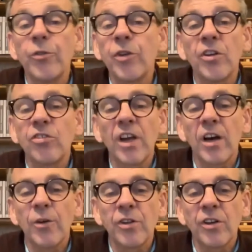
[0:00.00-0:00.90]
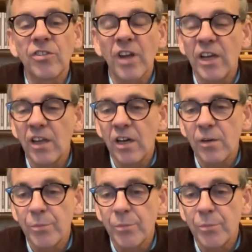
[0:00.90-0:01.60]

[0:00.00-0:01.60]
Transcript: going to say,